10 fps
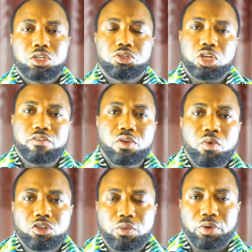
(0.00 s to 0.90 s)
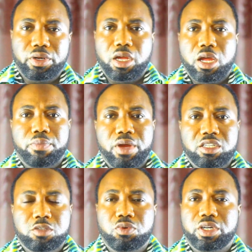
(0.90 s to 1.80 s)
So if you want to
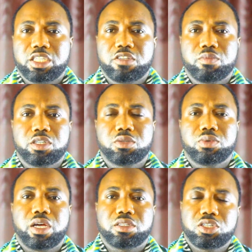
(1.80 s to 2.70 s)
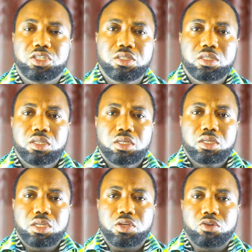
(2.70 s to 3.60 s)
practice progressive muscle relaxation,
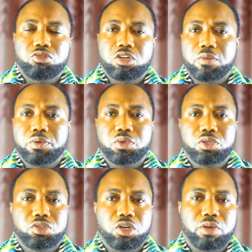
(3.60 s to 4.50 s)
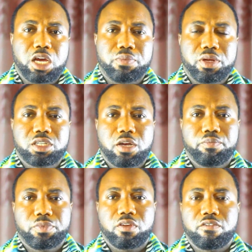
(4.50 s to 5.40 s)
to help you reduce your blood pressure,
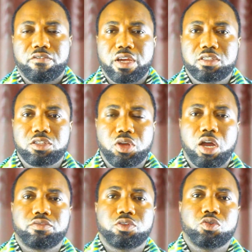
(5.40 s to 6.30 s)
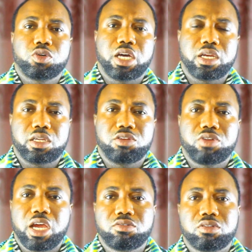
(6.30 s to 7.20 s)
first you have to know that in
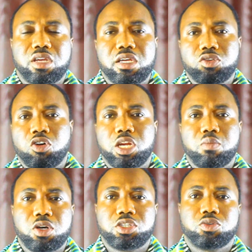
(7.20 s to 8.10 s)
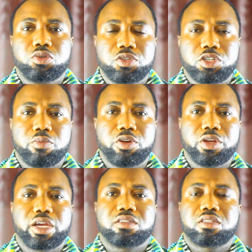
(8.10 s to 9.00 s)
trying to tense all the muscle groups in your body,
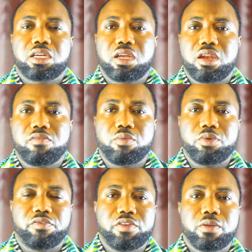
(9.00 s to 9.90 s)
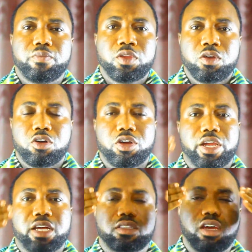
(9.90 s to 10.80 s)
you can start either from your feet or you
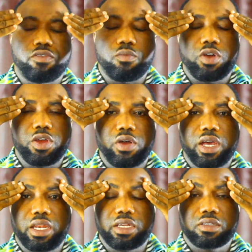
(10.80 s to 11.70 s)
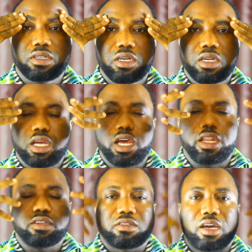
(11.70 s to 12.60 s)
can start from where your head is, and
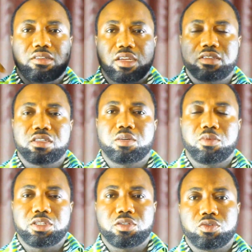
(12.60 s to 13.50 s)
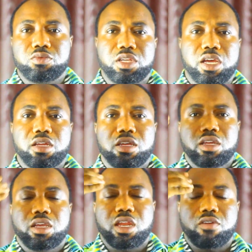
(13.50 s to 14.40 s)
then start tensing the muscle groups there,
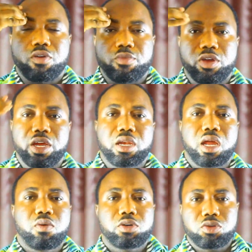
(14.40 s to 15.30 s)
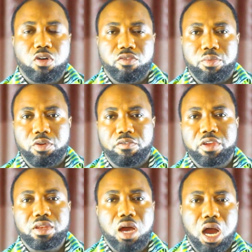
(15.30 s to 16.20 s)
either from your head downwards or from your
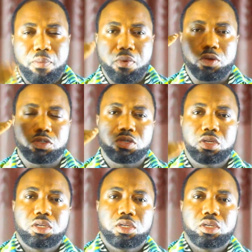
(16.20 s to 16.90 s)
feet upwards.